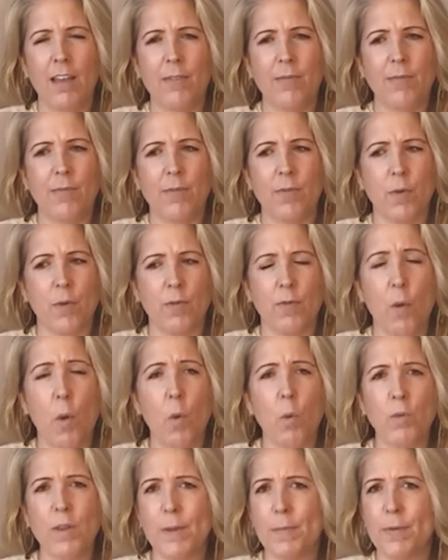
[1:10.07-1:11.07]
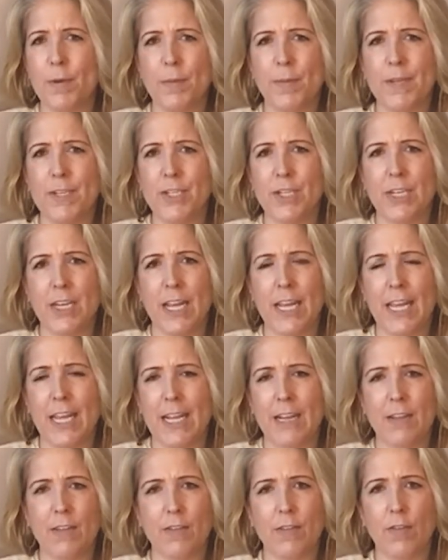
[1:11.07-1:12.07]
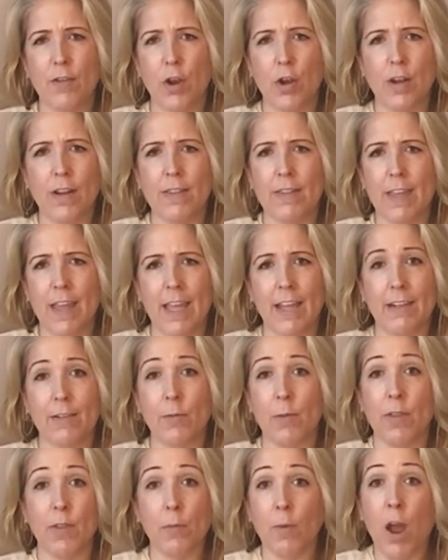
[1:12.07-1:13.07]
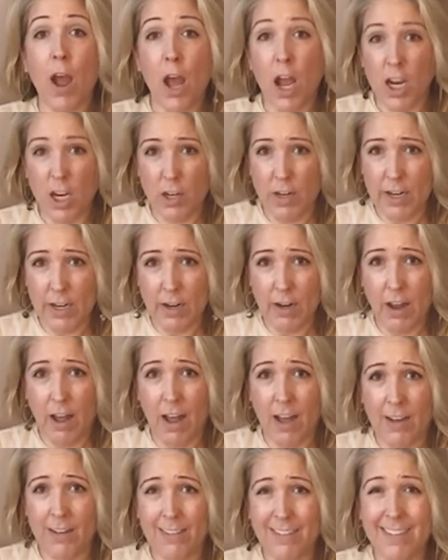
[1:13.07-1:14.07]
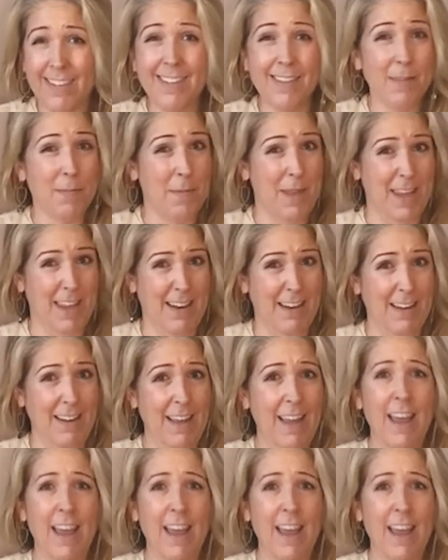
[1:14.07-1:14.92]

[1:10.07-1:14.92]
sort of only permission to eat certain things, whether we're hungry or not. That's mean.